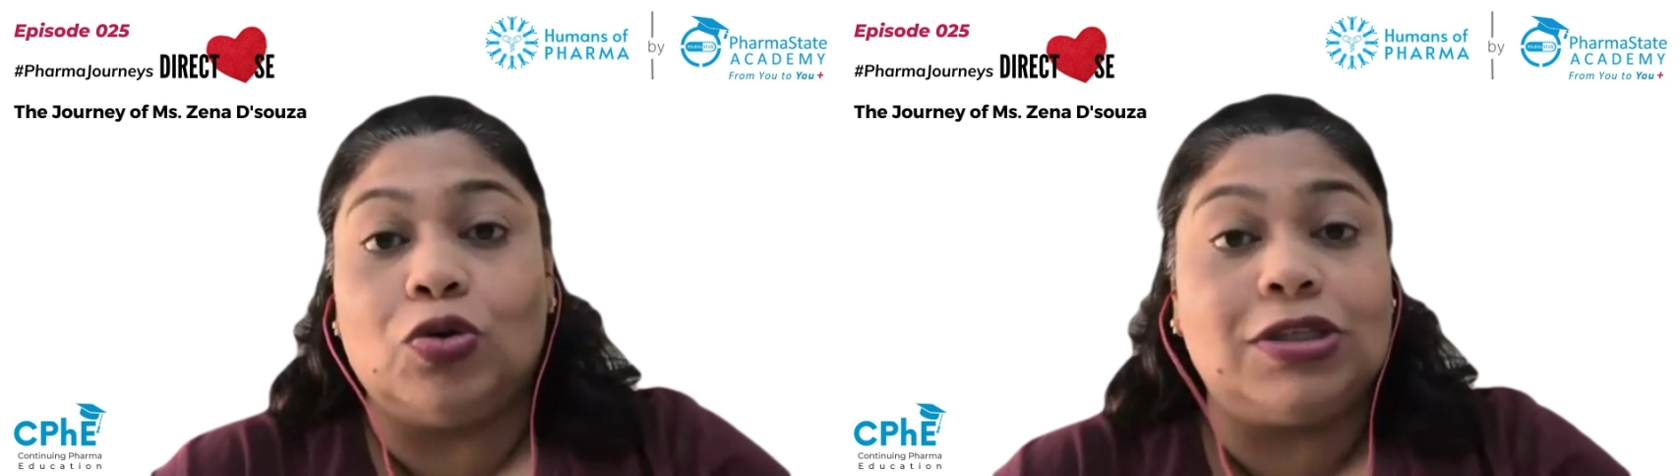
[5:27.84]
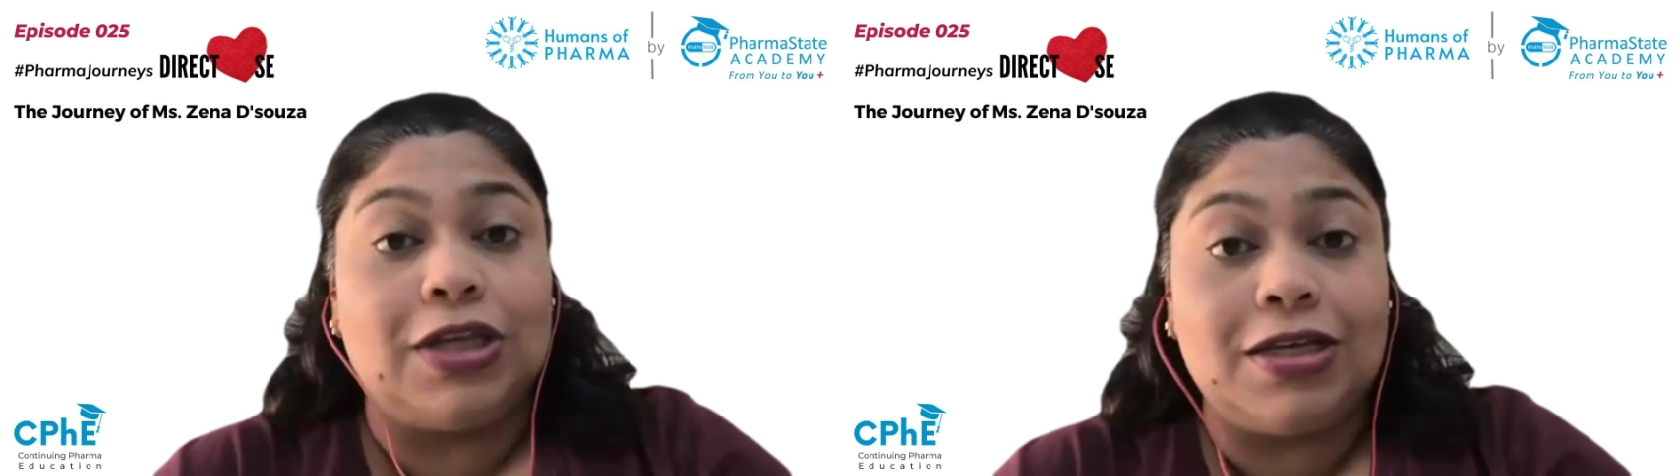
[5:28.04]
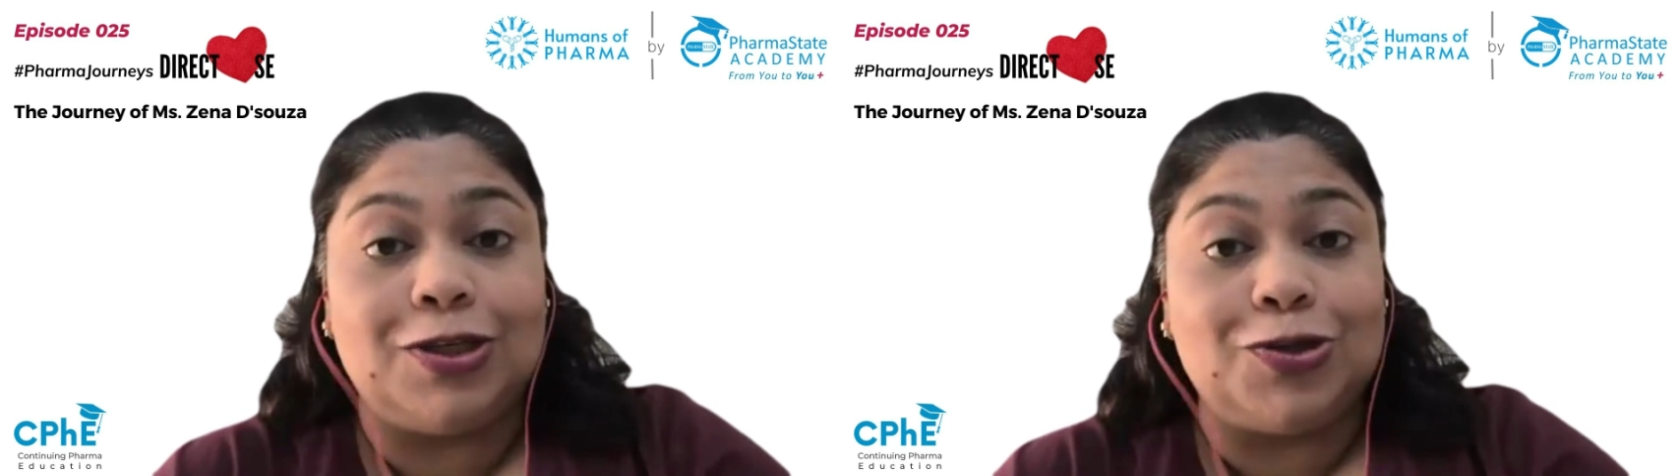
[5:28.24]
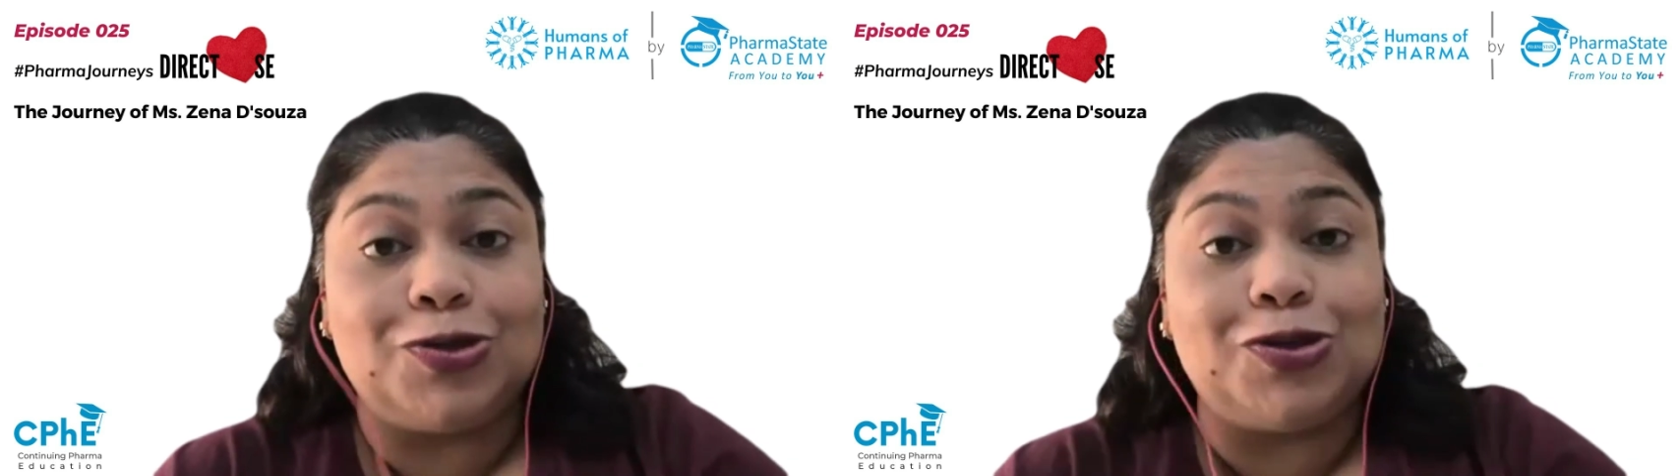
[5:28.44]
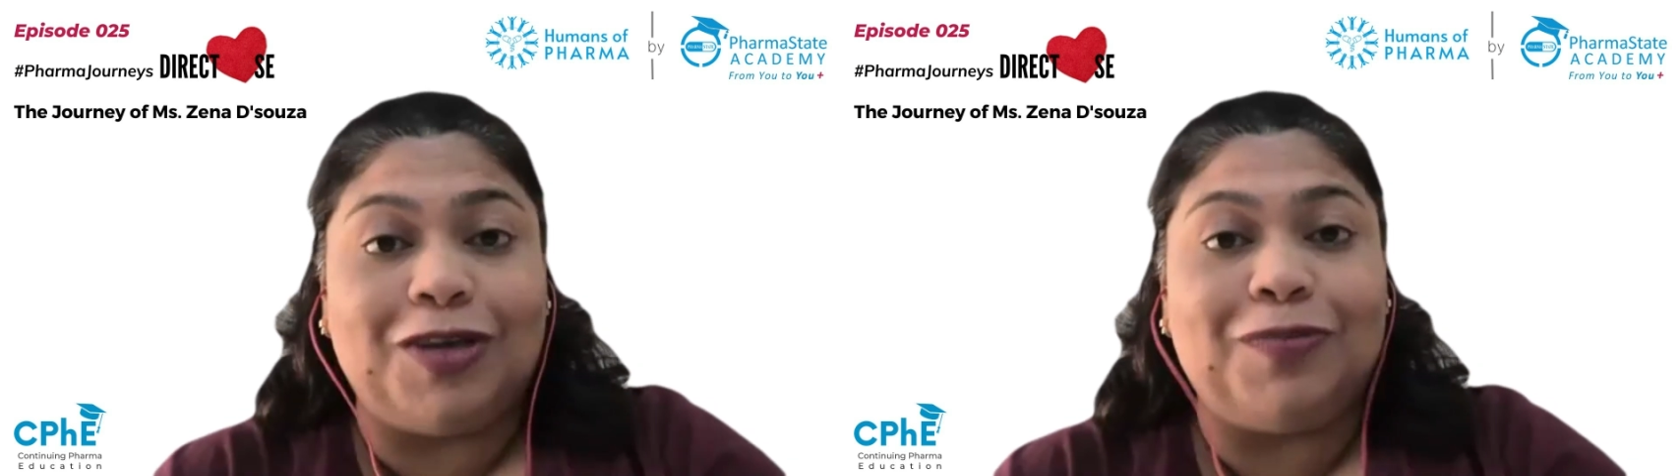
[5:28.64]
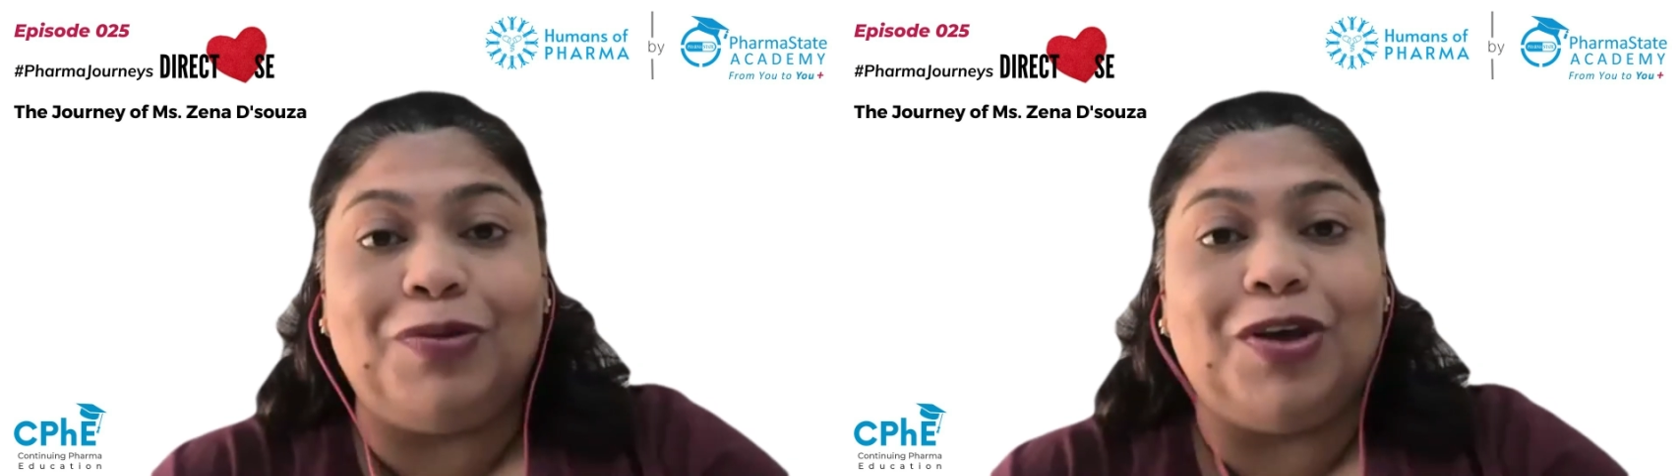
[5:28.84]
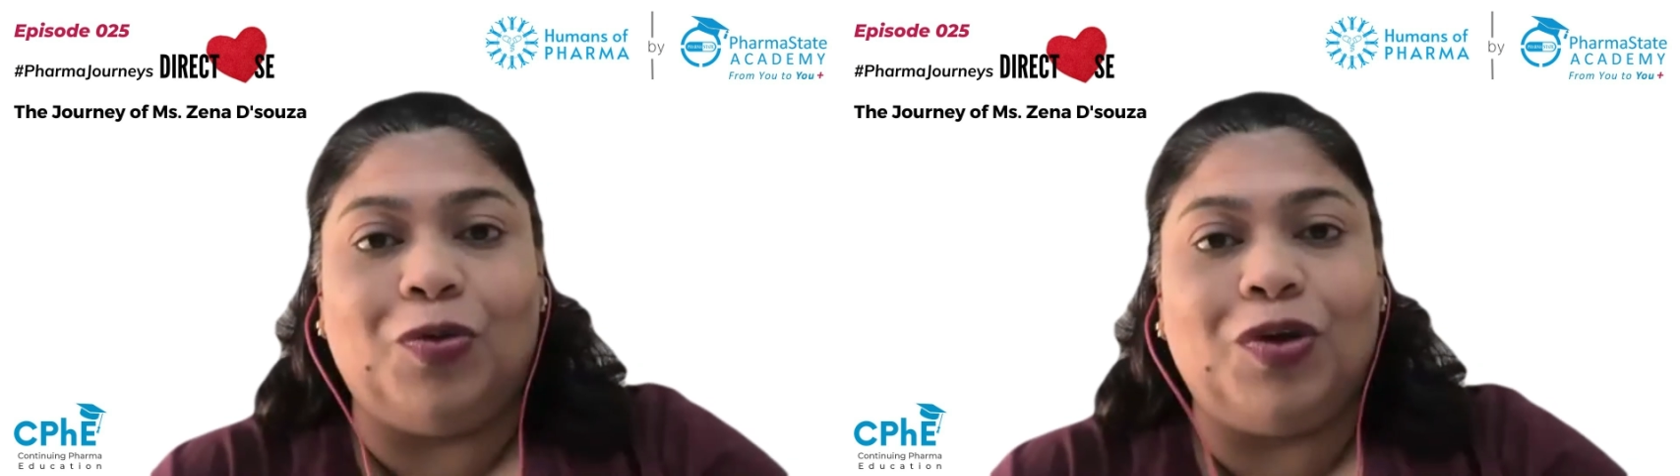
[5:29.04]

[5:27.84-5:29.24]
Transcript: those days it used to keep me